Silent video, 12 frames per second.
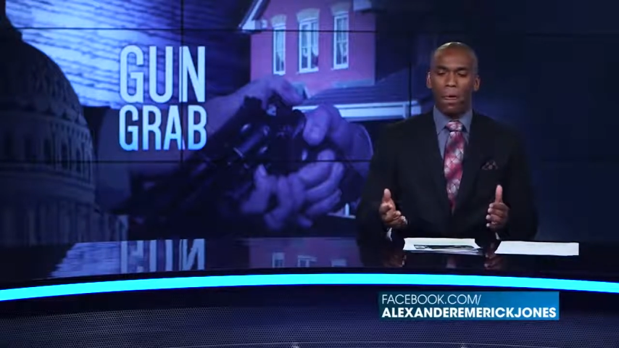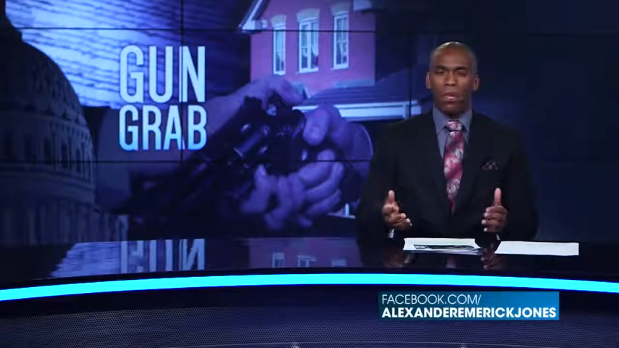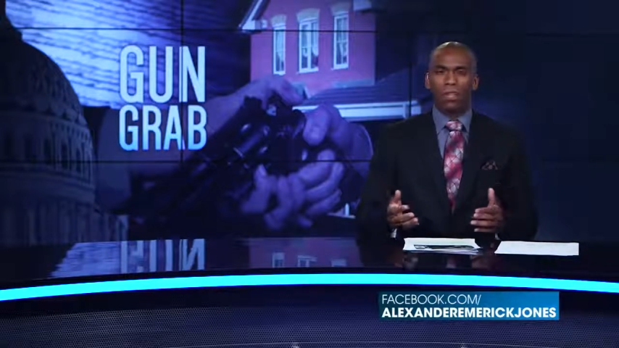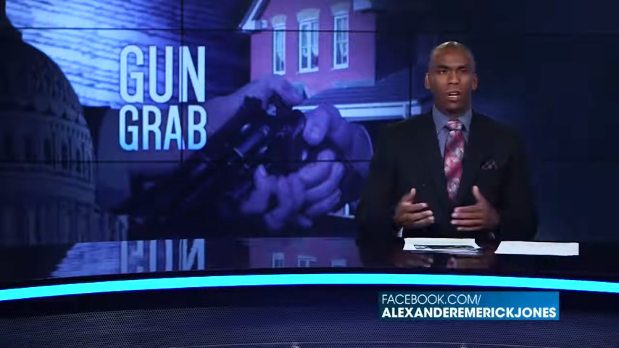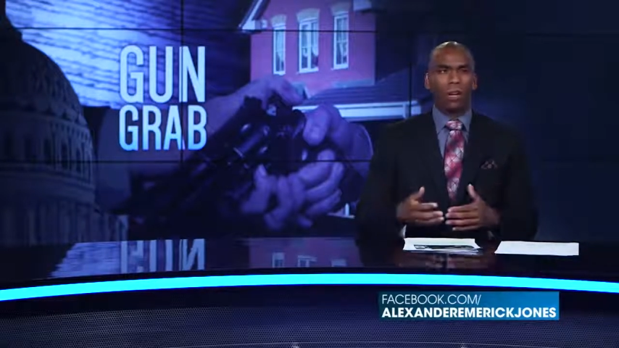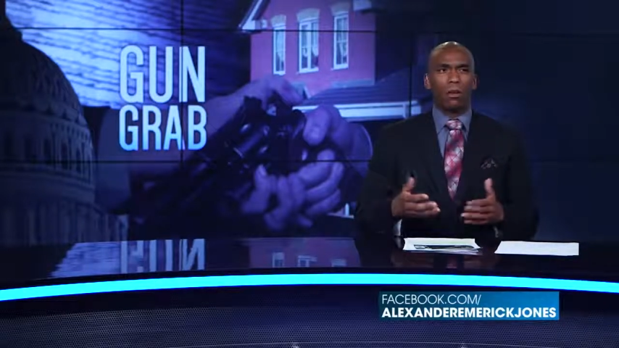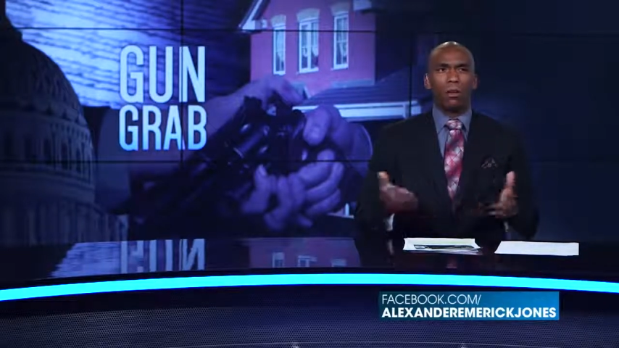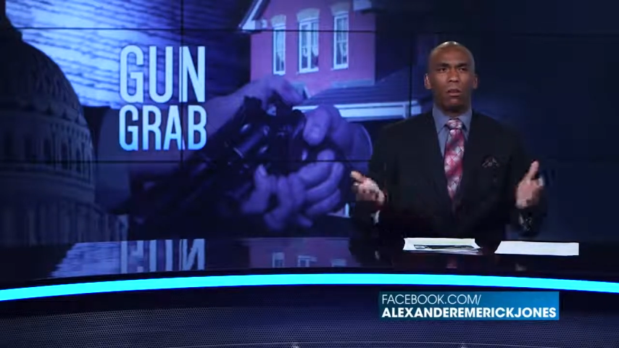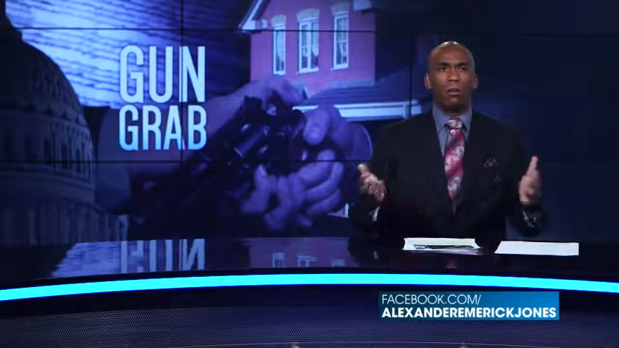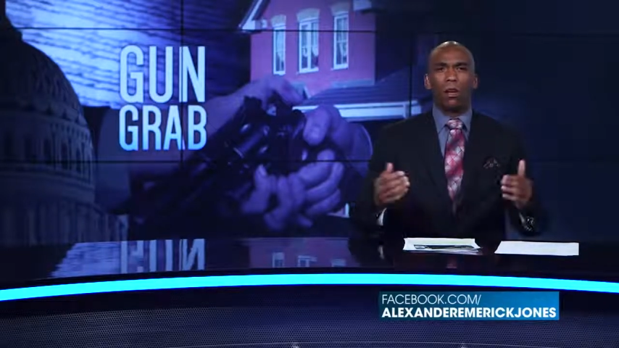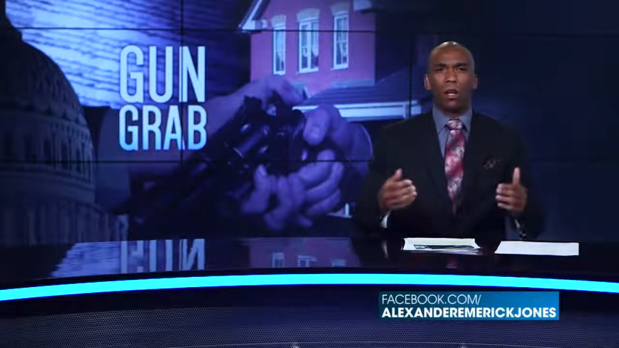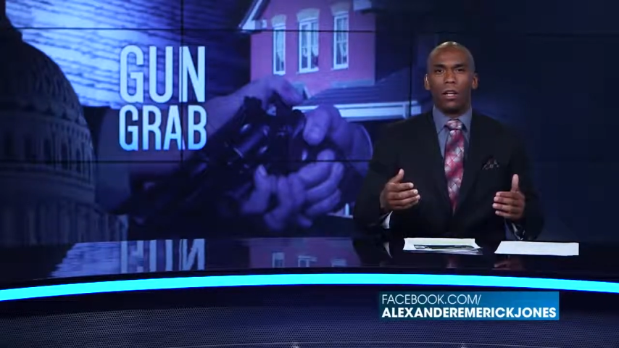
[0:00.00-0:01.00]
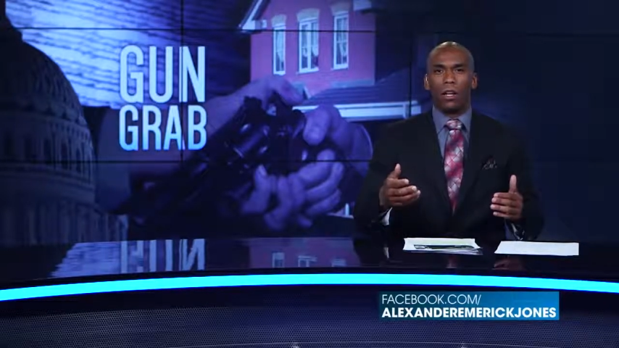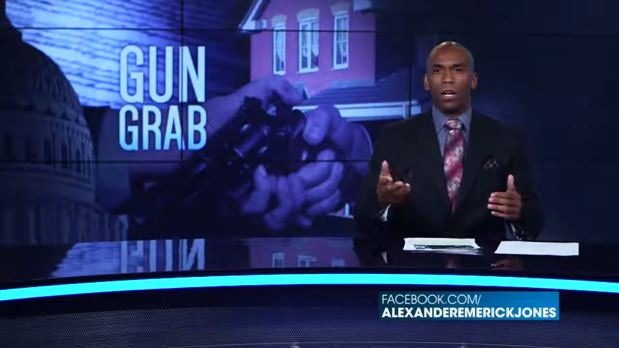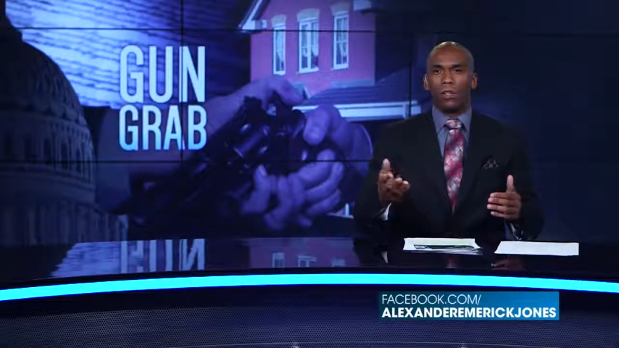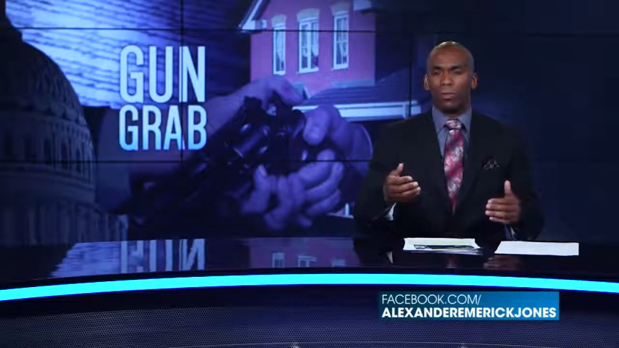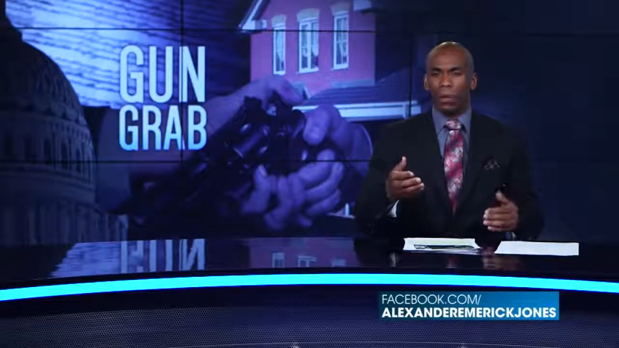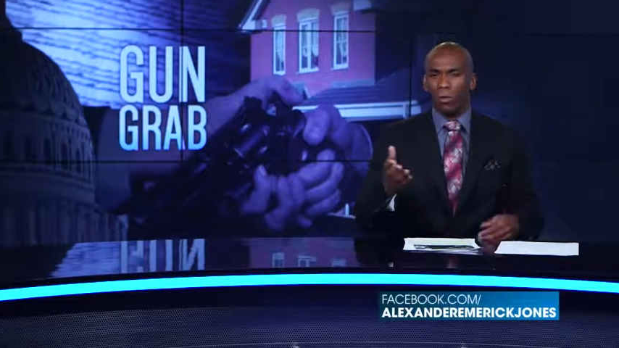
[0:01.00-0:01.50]
he's like, and the
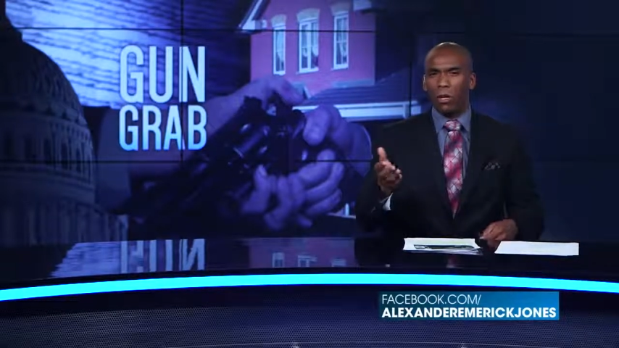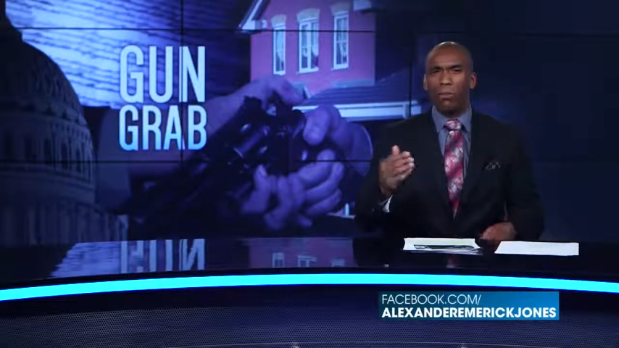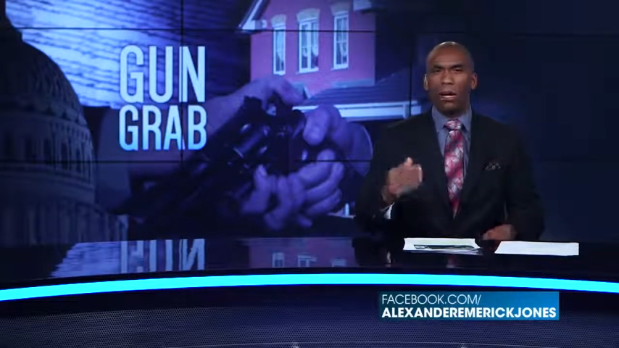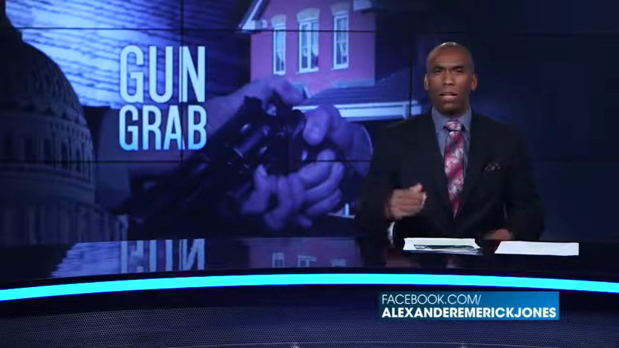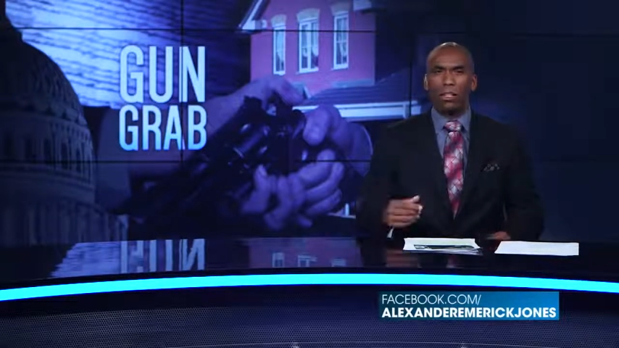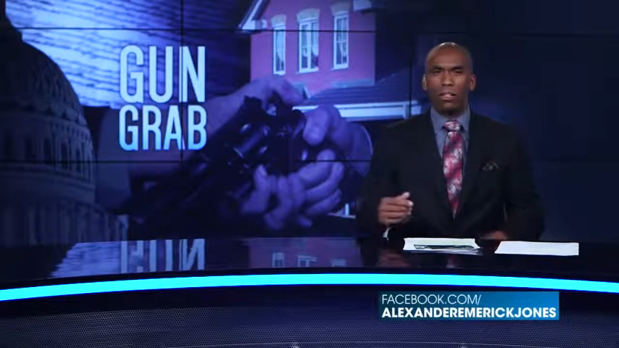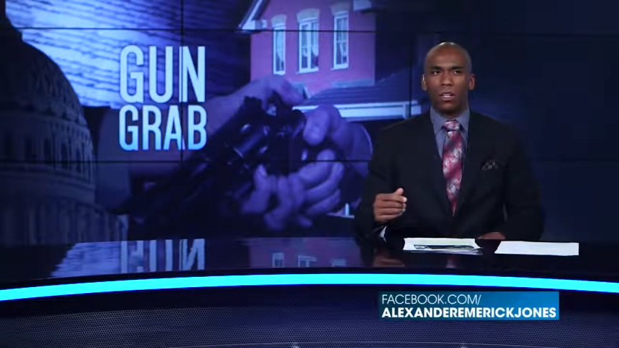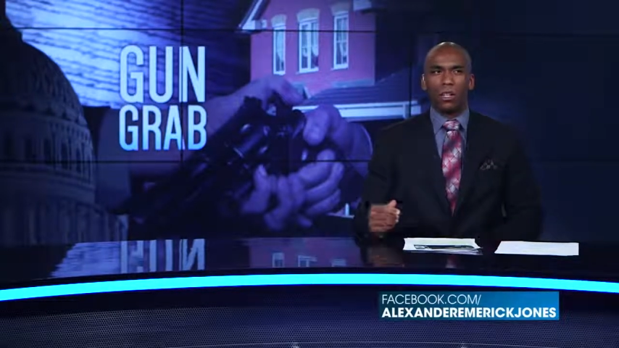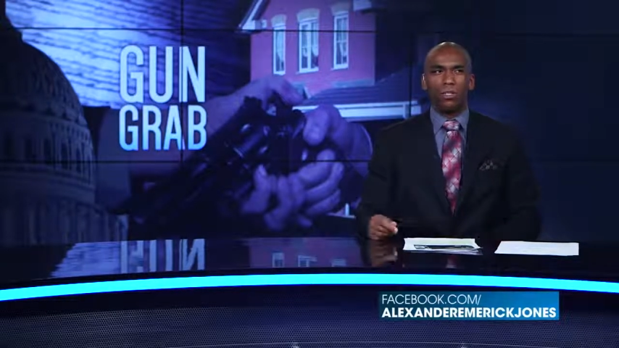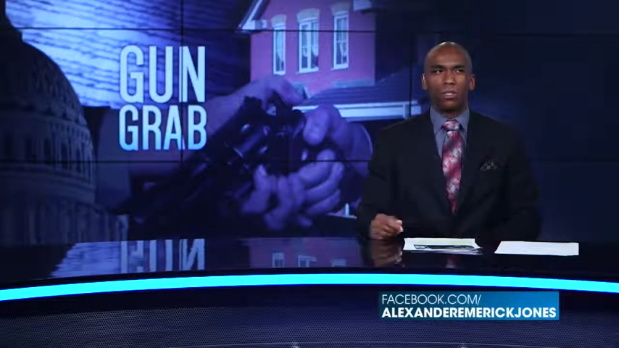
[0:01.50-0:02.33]
guy's like, man, we need to ban these guns.